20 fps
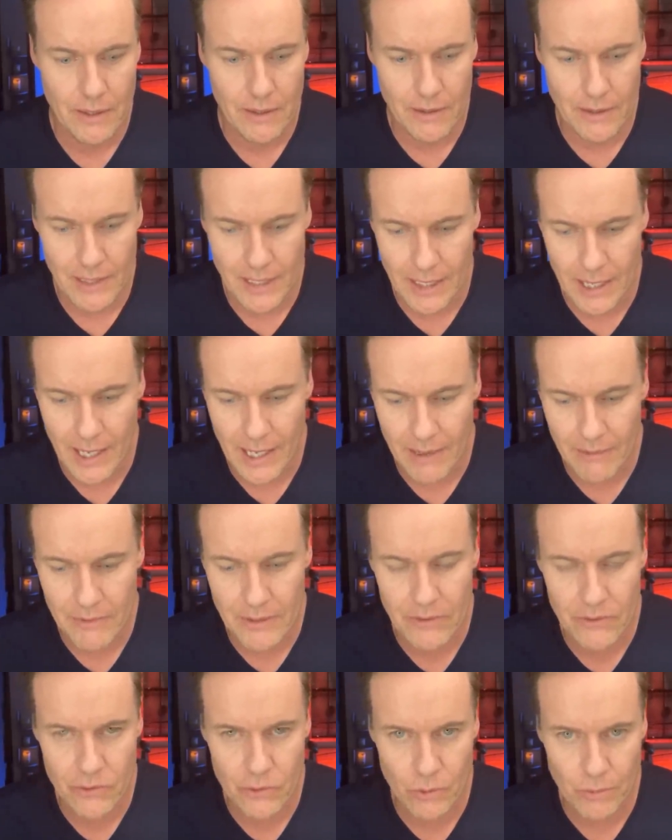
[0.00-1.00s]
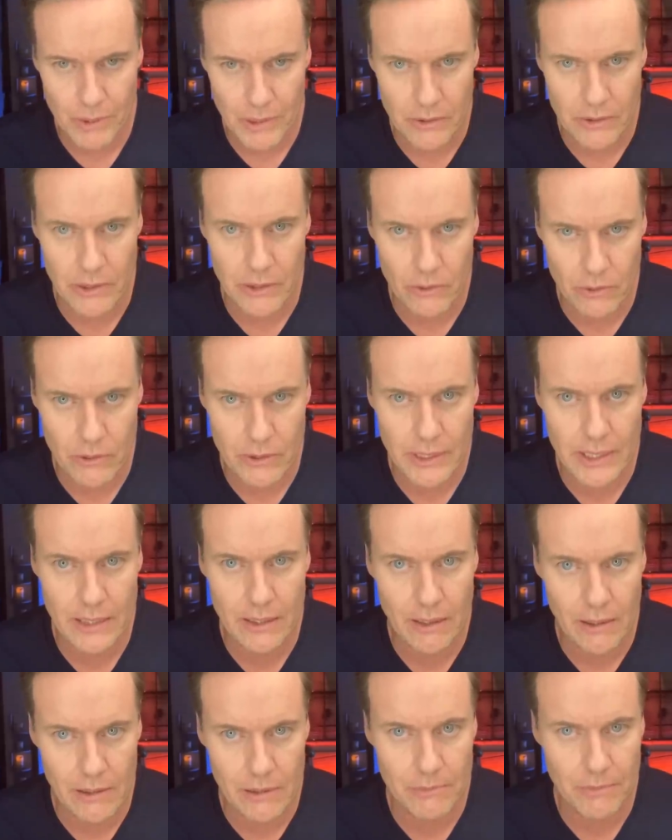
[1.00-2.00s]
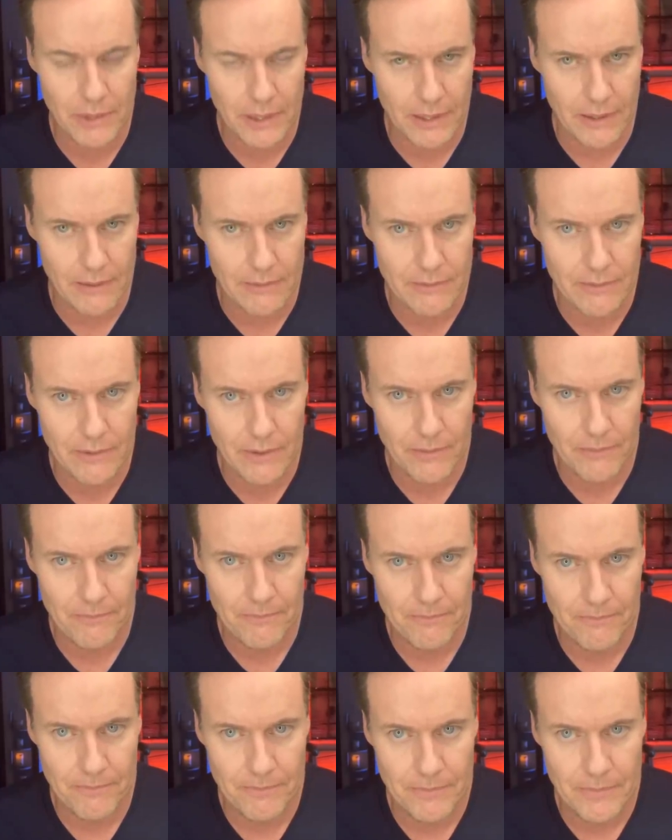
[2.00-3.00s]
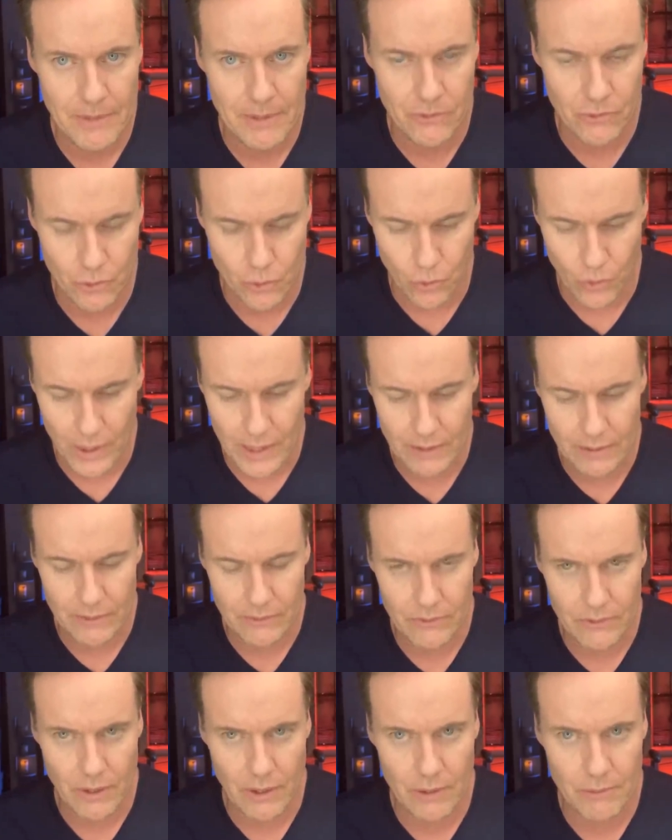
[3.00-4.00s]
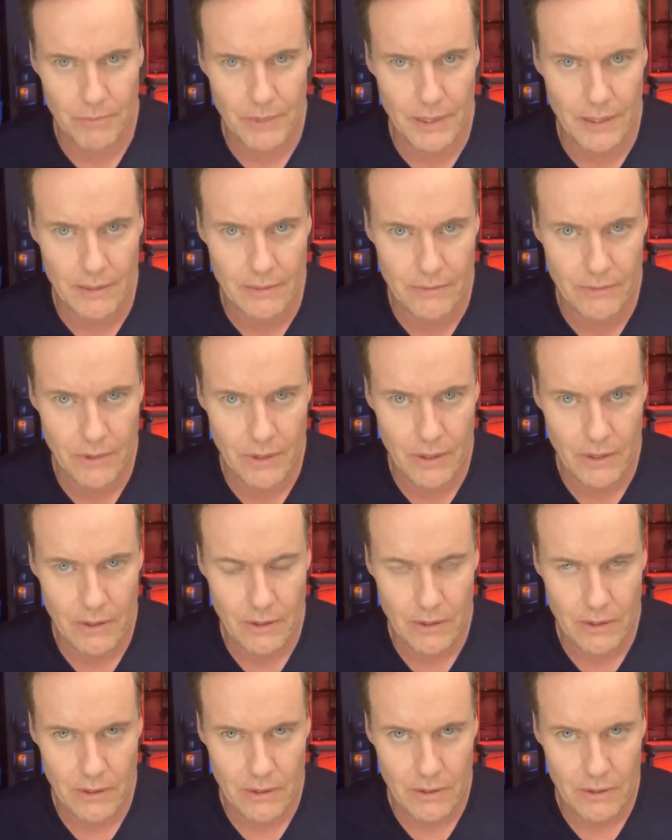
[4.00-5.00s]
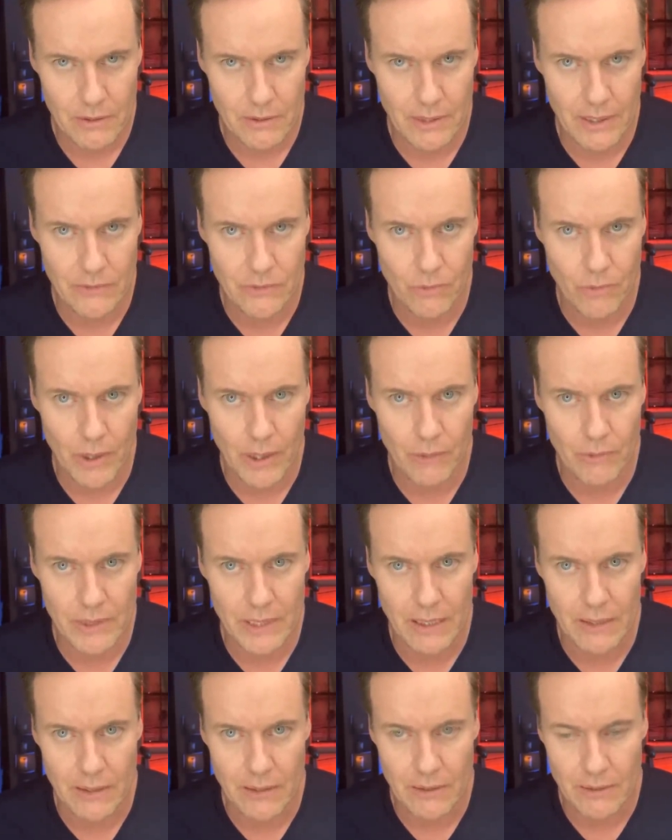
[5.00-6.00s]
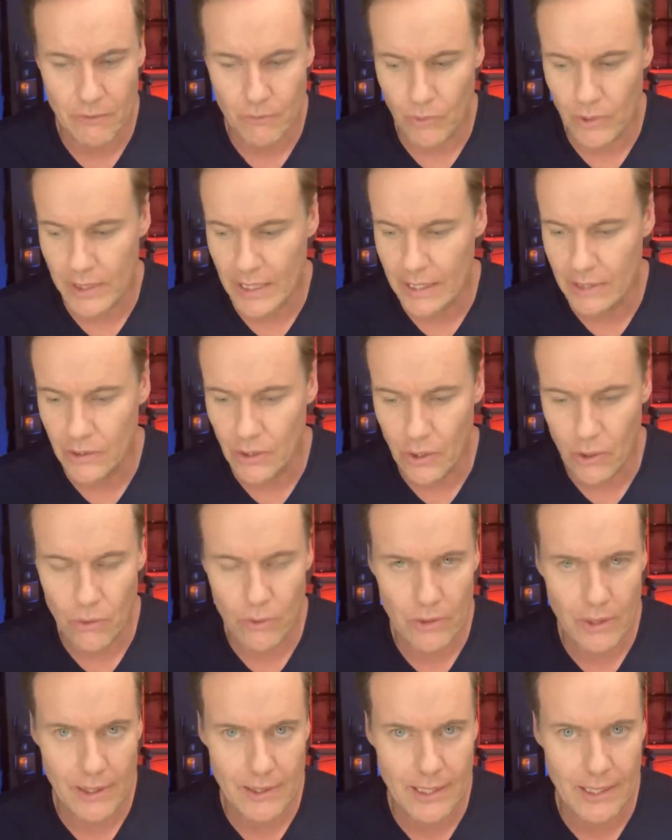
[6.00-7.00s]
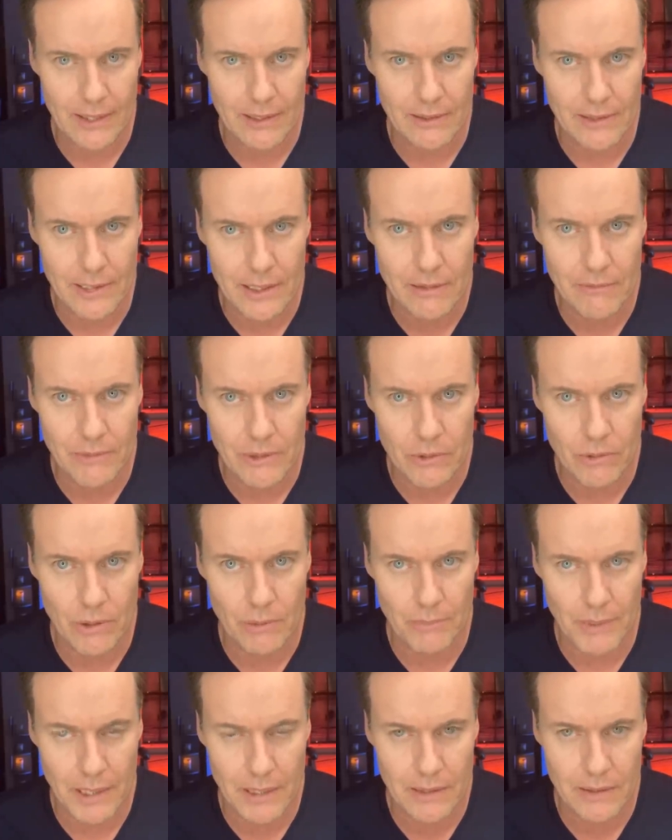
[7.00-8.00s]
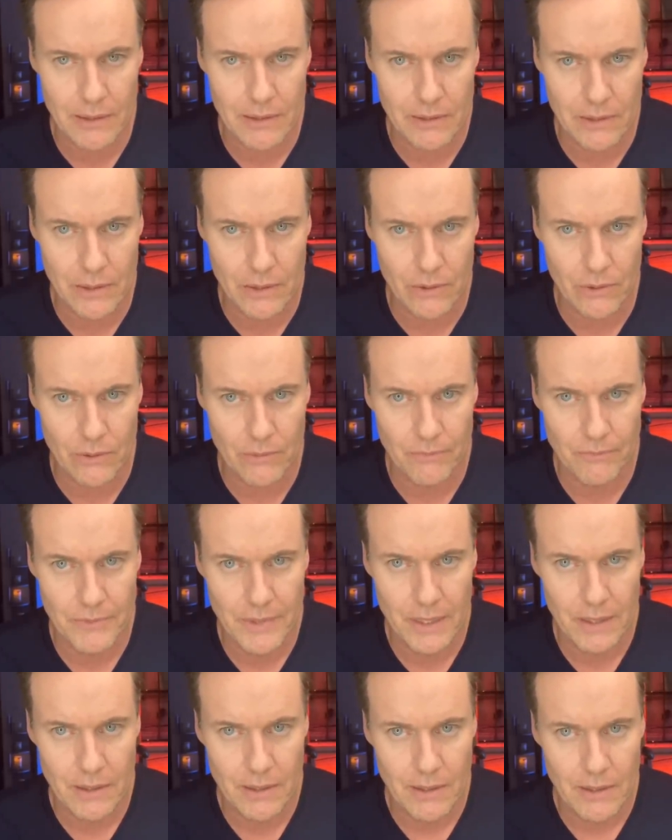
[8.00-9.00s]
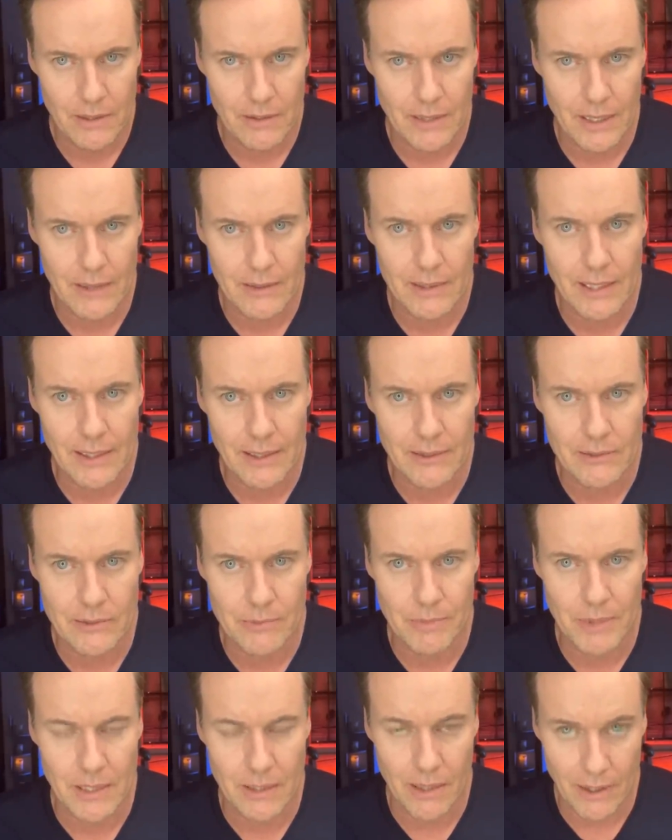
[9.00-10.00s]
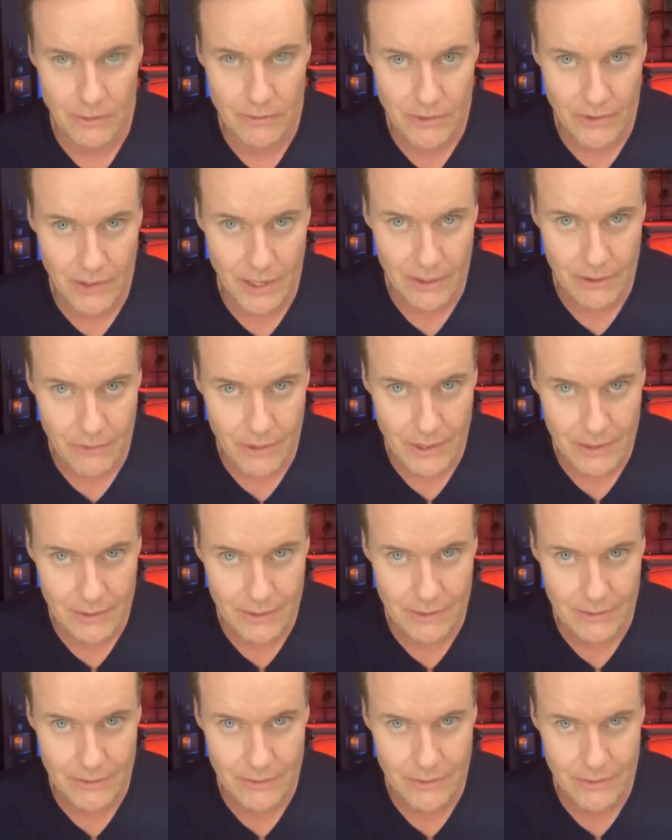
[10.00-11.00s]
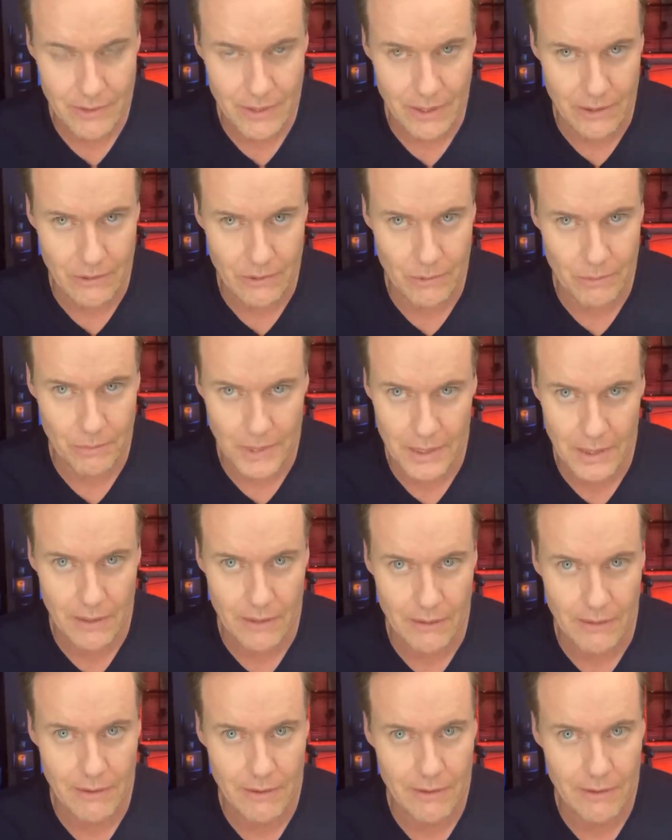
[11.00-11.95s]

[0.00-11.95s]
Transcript: They have this superiority complex, this greatness complex. And that's why when they know that they leave you, abandon you, they think it's because of that greatness that you're in pain.